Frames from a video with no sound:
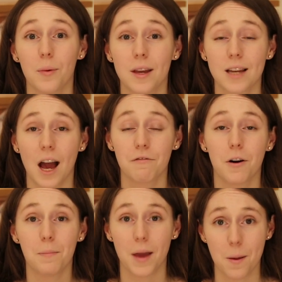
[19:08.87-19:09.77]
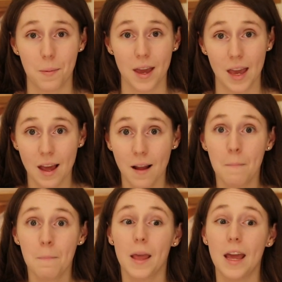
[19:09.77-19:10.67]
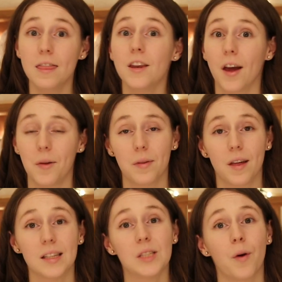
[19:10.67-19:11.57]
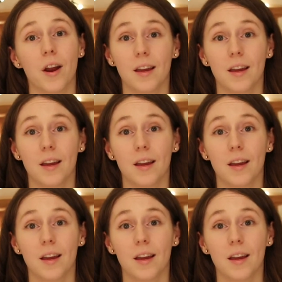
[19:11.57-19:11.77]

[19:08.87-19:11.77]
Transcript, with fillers: We could have our baby in the night with us where I